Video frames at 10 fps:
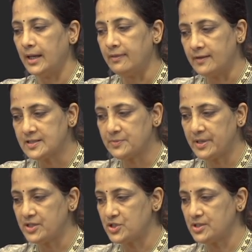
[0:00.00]
In this
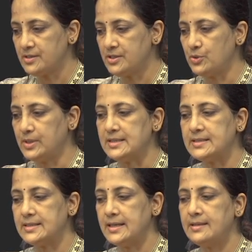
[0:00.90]
picture, you can
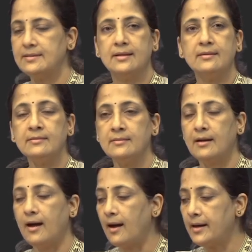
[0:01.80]
see the
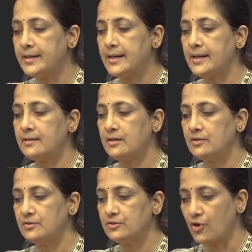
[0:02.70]
cardiac
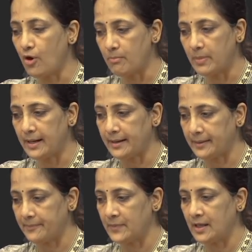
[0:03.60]

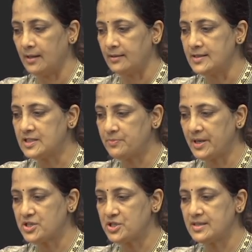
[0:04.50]
thrombi. This
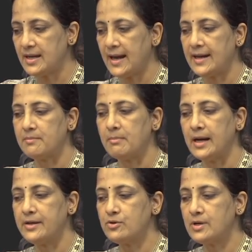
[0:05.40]
patient had a
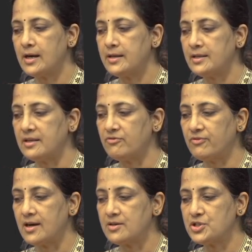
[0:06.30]
myocardial
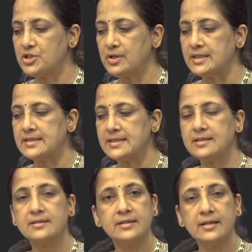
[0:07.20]
infarction. You can see
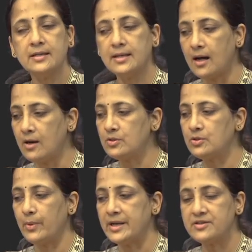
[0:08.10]
the thinned out
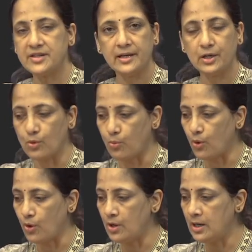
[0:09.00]
ventricular
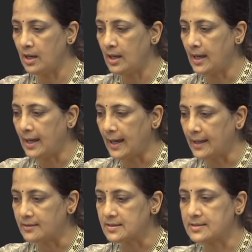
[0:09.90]
wall
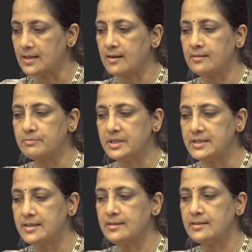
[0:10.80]
and this dark
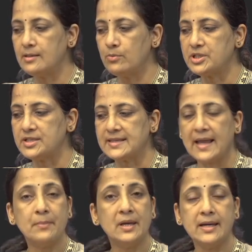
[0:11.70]
material which is
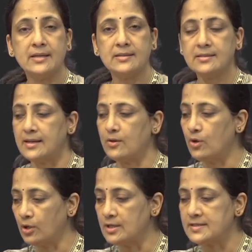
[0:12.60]
lamellated
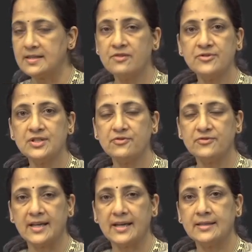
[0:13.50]
on the surface
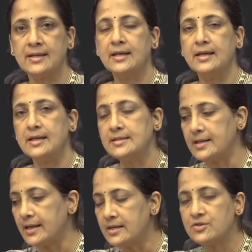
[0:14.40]
of that is
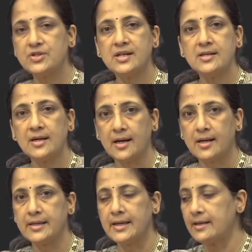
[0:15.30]
an
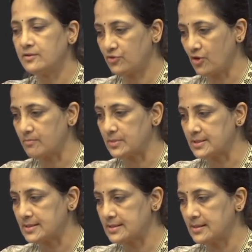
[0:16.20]
intracardiac
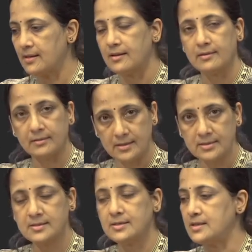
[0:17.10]
thrombus.
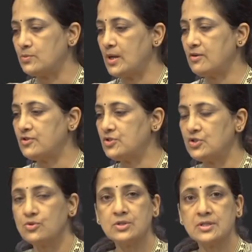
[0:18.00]
This is one of the
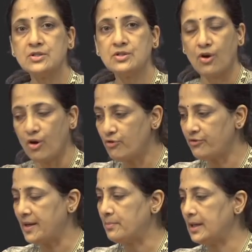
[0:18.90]
sources
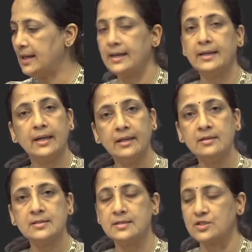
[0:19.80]
of emboli in
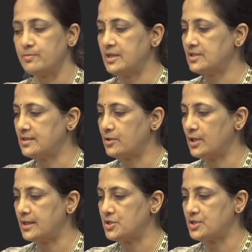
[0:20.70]
the systemic
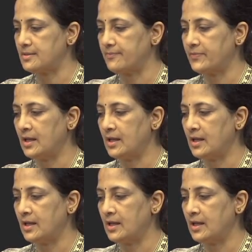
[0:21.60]
circulation.